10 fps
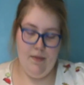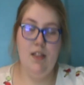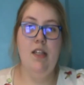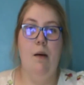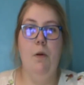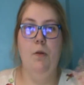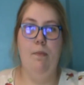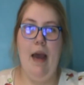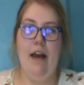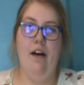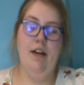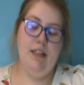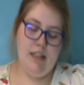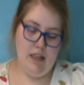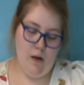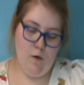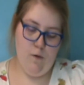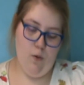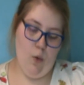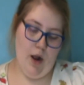doubled back on
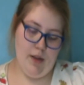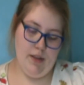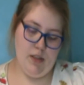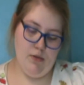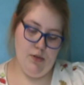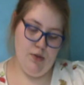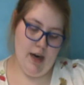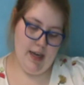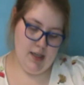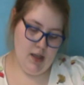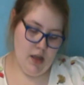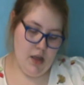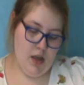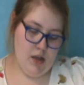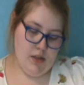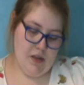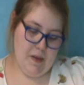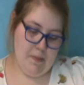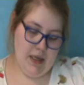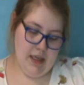itself while these were drying. So
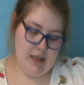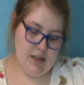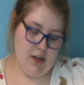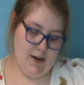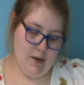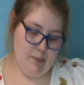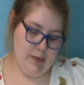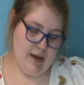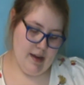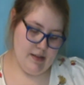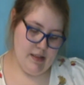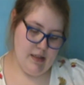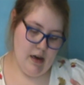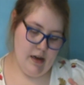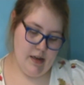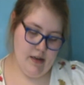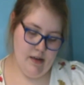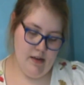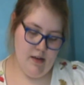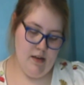the pink tarp got stuck
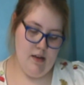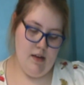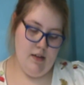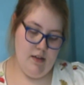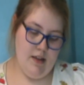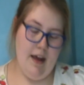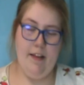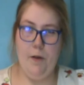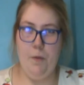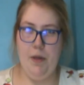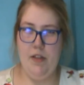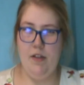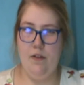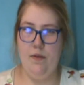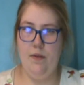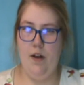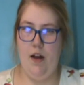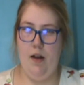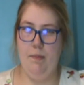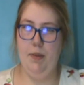to that little piece of
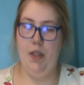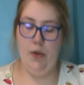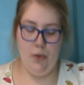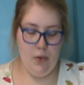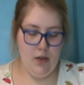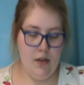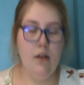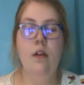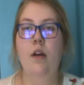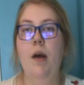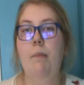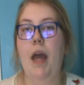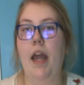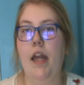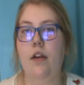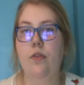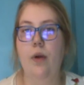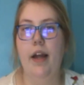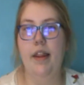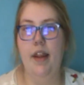blue paint
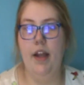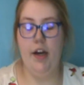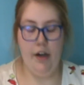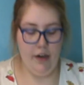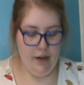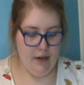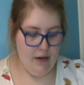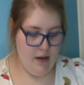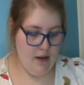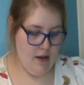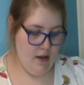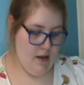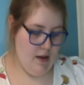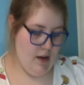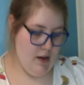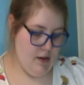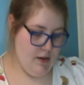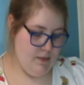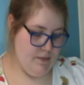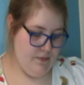right there.
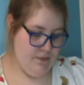And